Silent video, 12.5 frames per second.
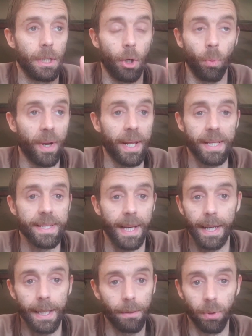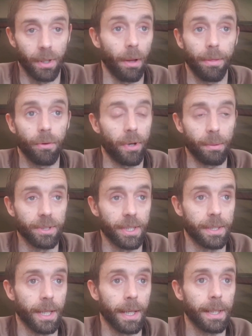a weird take, but I thought it was
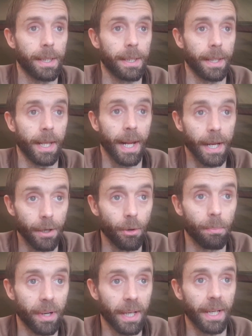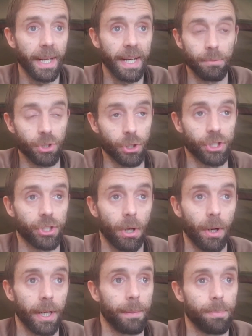a take, and then I ended up bringing it in, it was just
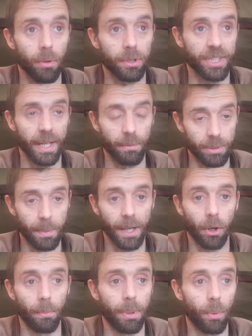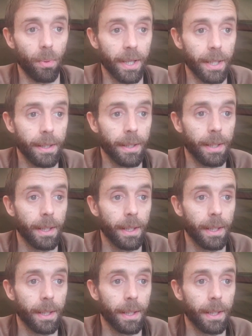solid, brought it into a big clump of weed,